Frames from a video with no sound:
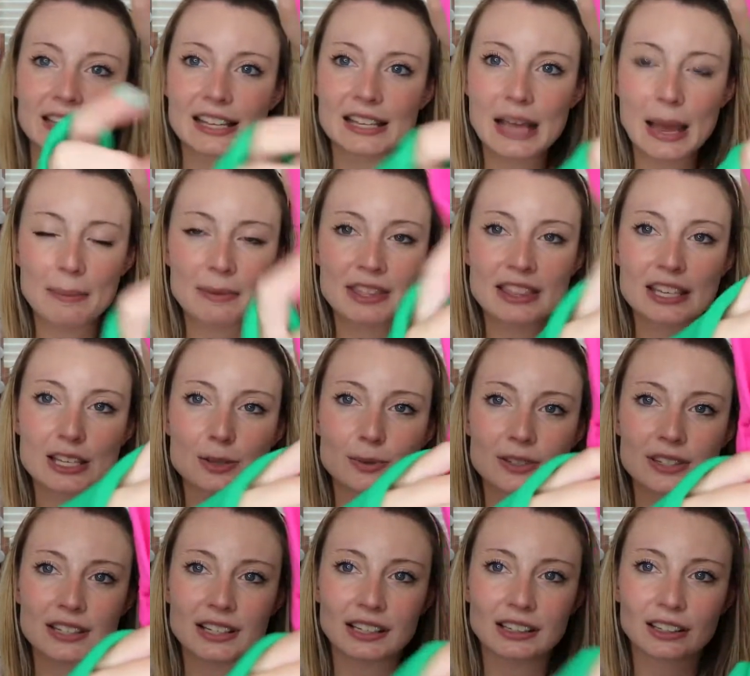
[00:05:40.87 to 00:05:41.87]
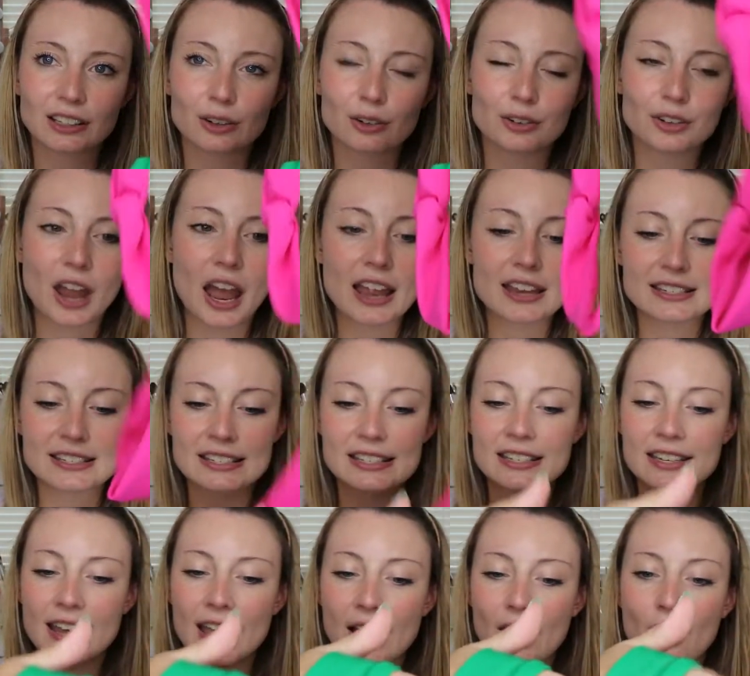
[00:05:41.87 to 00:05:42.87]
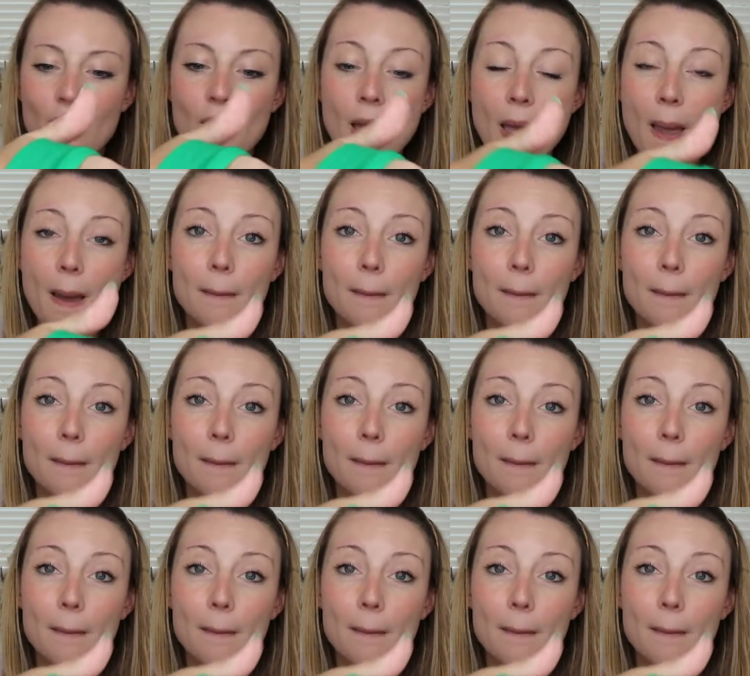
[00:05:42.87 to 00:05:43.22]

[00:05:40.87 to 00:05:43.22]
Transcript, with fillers: This, I mean, this one's got a little knot detail,